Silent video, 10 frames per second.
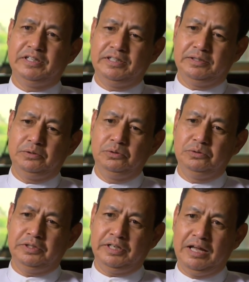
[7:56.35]
the who
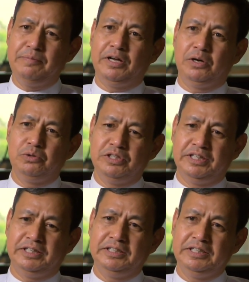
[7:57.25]
claim their
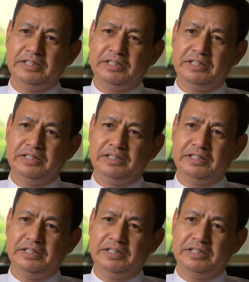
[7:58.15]
owner,